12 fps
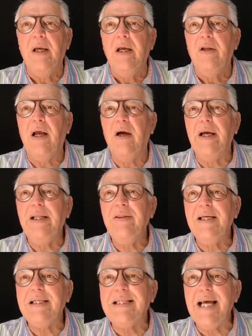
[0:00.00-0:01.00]
Now, in
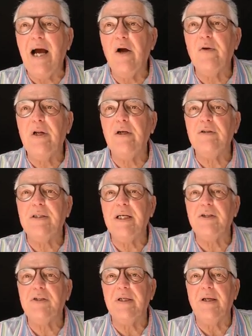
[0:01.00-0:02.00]
the download
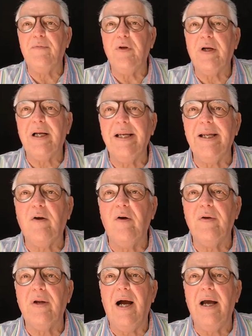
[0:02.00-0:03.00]
section, if you click
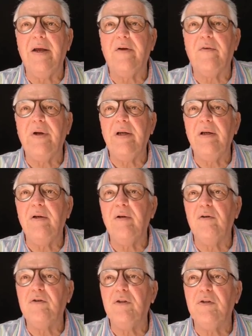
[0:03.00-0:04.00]
on I agree
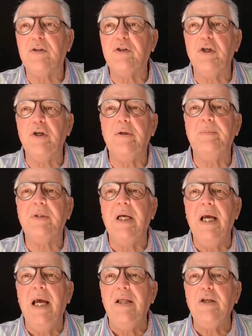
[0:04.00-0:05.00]
to the terms,
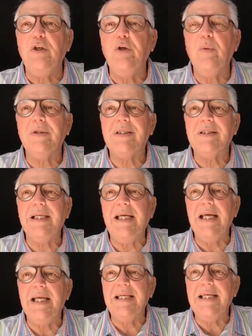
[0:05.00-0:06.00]
you will
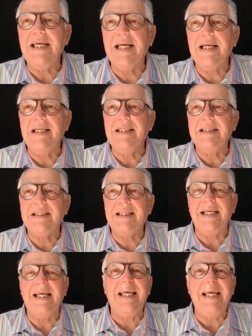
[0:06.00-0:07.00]
see here is
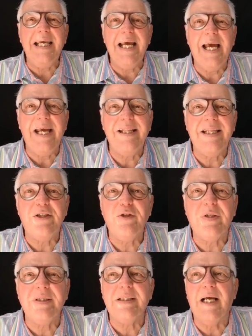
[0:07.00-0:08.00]
the E A that you
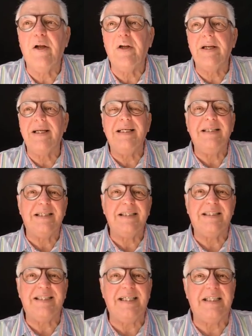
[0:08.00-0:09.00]
can download. It is a
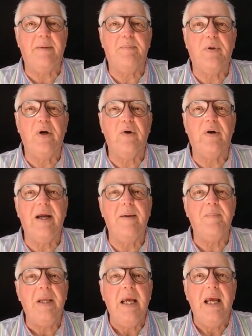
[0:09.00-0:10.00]
setup
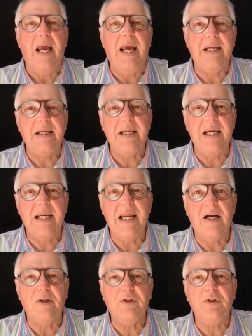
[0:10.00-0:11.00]
program, and it
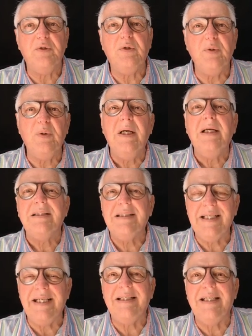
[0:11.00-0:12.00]
allows you to
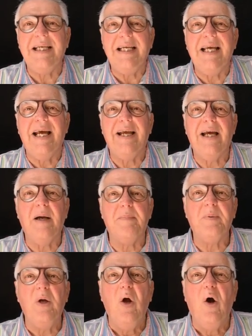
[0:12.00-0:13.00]
set the E A
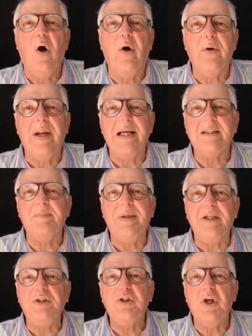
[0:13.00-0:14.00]
up on as
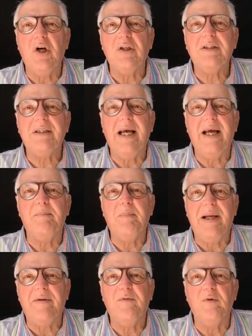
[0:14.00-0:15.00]
many charts and
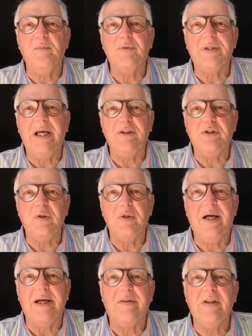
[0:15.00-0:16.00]
platforms as you
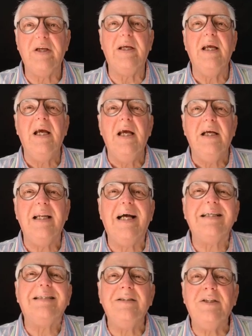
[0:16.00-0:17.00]
like. The
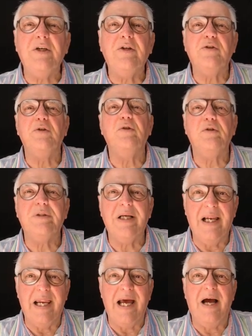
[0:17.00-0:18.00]
licensing rules
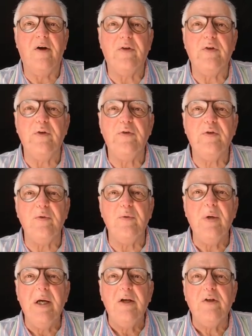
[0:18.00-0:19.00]
allow you to
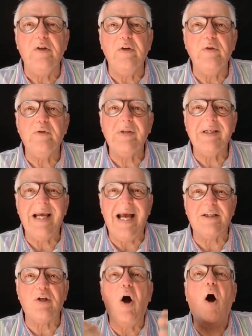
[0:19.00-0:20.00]
use it
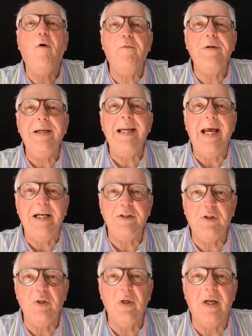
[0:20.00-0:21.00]
as often
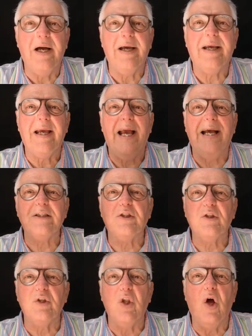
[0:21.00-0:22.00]
as you like,
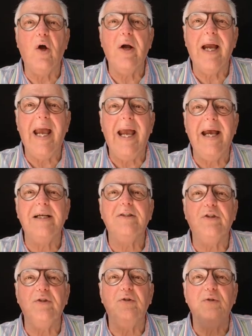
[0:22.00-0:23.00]
as long
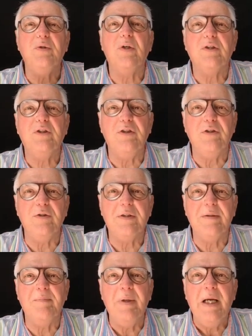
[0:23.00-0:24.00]
as you do not use
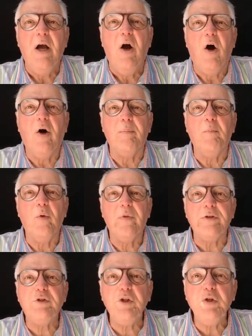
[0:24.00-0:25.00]
them on more
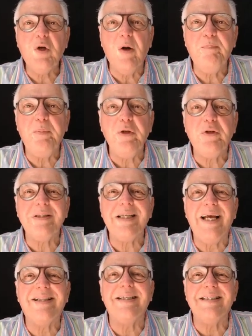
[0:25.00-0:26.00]
than two computers
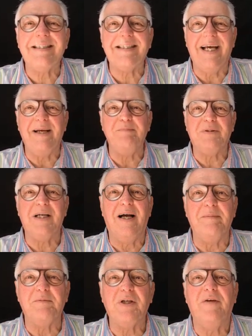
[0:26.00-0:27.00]
at the same
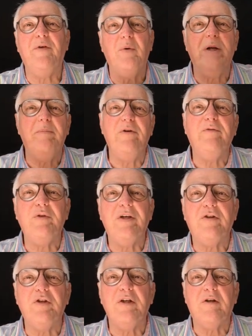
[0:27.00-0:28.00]
time. So if you want to move to a
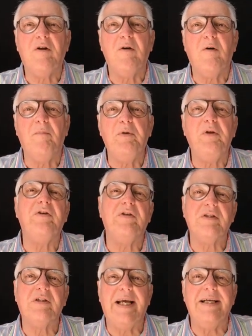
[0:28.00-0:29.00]
third computer, you
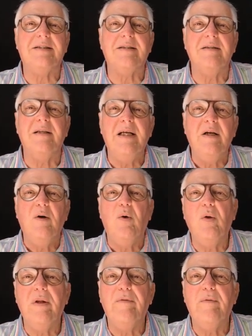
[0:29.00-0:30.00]
just cancel
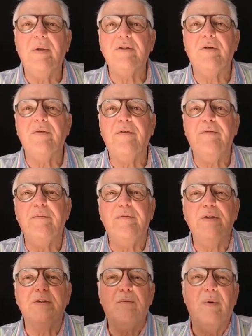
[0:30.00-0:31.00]
all of the ones on the
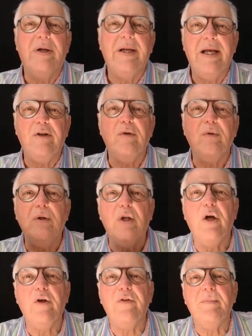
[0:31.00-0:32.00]
first one and you
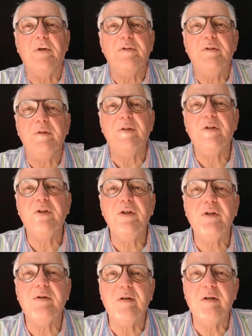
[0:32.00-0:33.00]
load them onto the
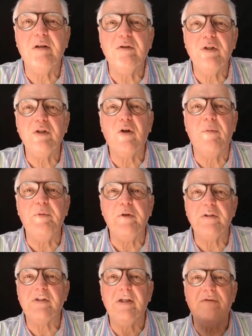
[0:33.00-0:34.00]
third third
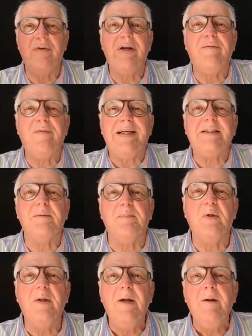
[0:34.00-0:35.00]
computer. So it's very
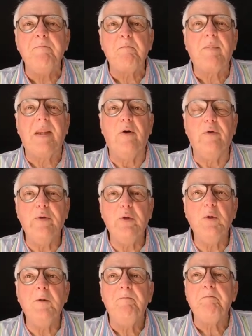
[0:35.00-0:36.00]
flexible
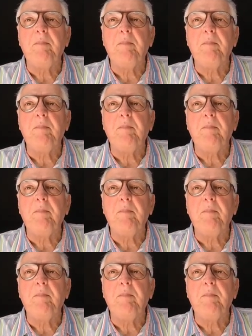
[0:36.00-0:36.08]
rule.